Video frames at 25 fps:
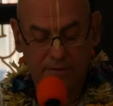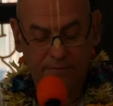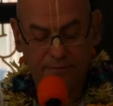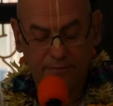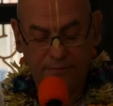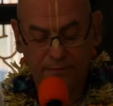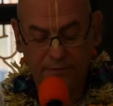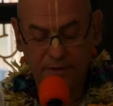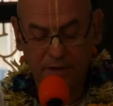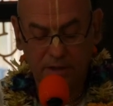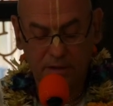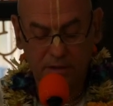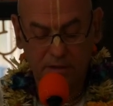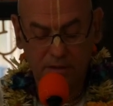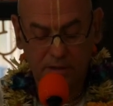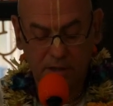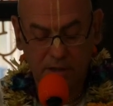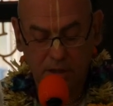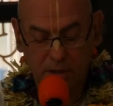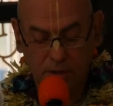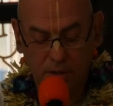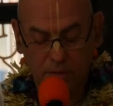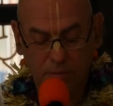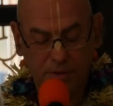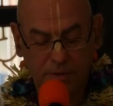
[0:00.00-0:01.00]
filled
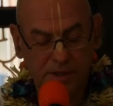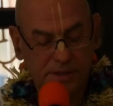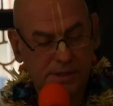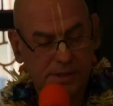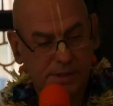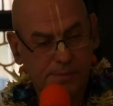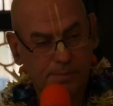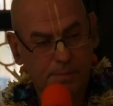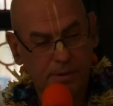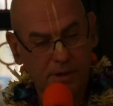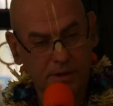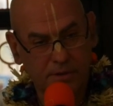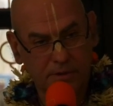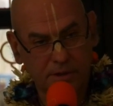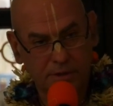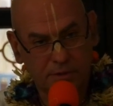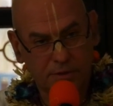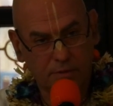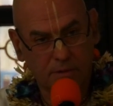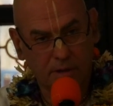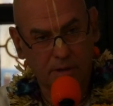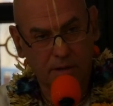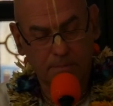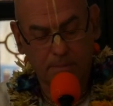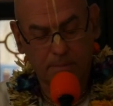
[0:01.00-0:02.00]
with
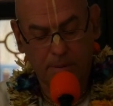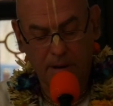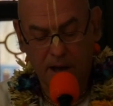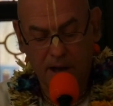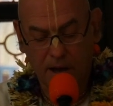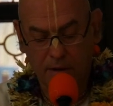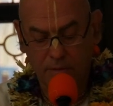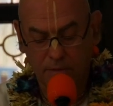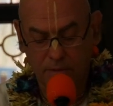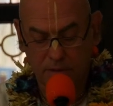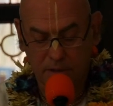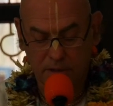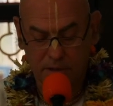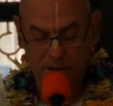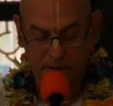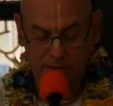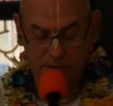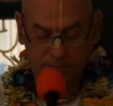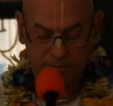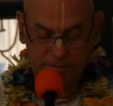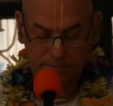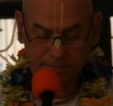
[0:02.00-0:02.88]
spiritual power.